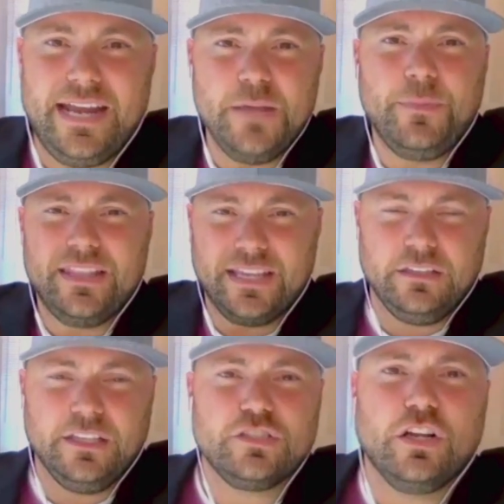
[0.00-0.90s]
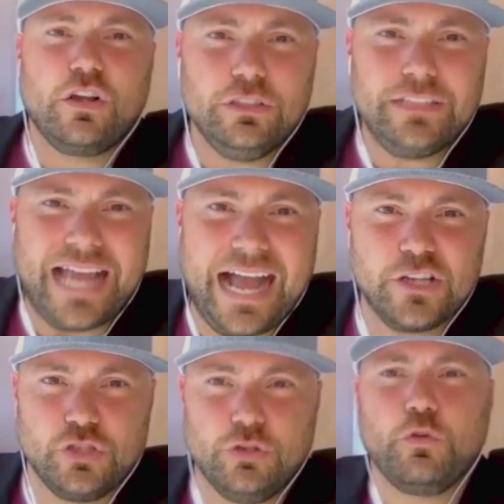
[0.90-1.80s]
And anybody that clicks on a call to
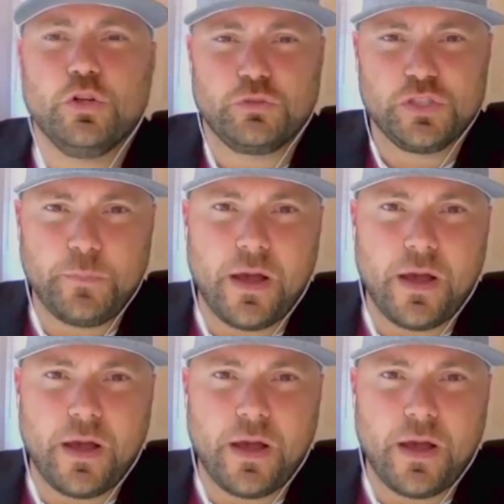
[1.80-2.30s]
action or, of course,